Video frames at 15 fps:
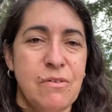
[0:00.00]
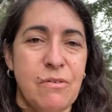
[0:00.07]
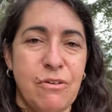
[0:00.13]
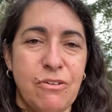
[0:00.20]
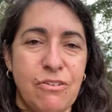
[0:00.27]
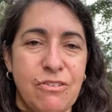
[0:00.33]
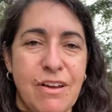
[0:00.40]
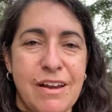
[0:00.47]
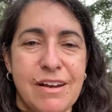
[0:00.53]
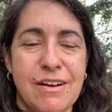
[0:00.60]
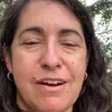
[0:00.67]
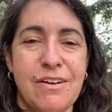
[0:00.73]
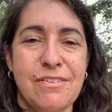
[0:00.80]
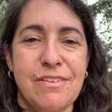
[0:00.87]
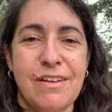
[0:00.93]
Rosh Hashanah
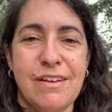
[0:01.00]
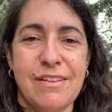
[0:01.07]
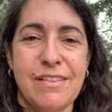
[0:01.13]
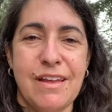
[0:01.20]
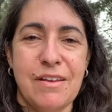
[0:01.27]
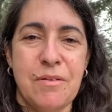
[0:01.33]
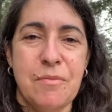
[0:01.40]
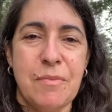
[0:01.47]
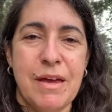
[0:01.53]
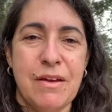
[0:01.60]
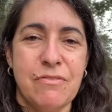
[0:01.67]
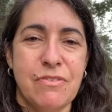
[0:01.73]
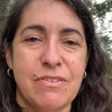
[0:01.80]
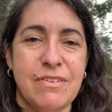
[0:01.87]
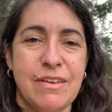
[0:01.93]
cards that you may
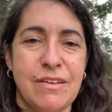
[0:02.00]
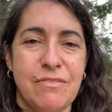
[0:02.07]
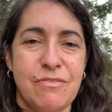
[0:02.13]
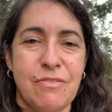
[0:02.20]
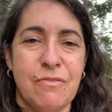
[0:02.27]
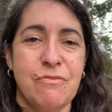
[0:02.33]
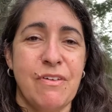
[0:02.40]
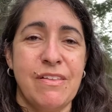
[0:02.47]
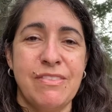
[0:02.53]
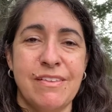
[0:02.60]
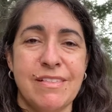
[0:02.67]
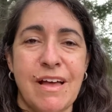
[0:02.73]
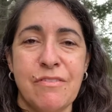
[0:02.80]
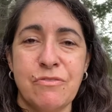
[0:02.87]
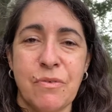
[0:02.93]
have received from friends
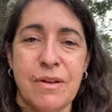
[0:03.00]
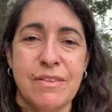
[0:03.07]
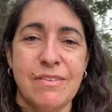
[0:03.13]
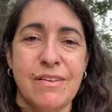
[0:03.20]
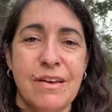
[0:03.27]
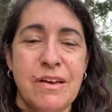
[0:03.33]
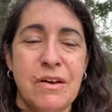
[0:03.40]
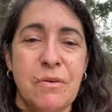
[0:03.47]
and loved ones.